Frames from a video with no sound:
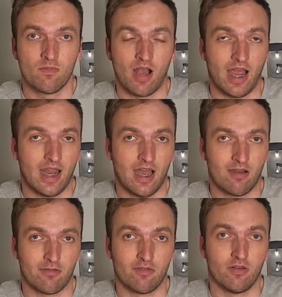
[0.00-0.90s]
I
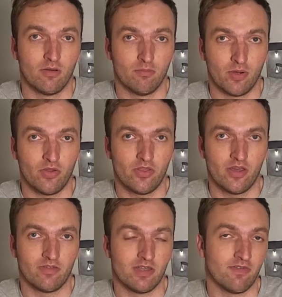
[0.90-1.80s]
have both
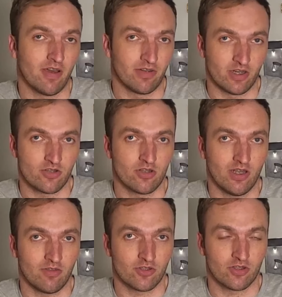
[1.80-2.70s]
of the foundational
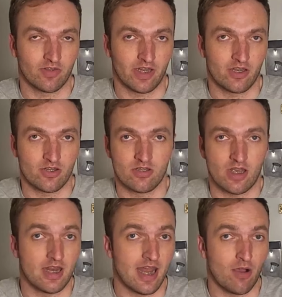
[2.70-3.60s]
level certifications
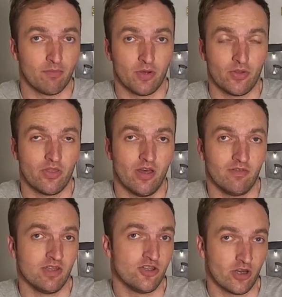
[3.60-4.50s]
and now both of
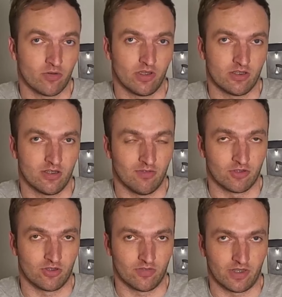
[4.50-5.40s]
the generalist level
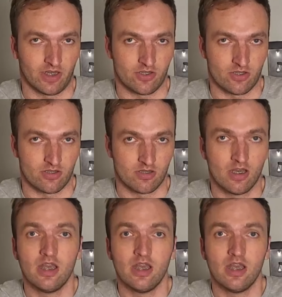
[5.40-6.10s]
certifications.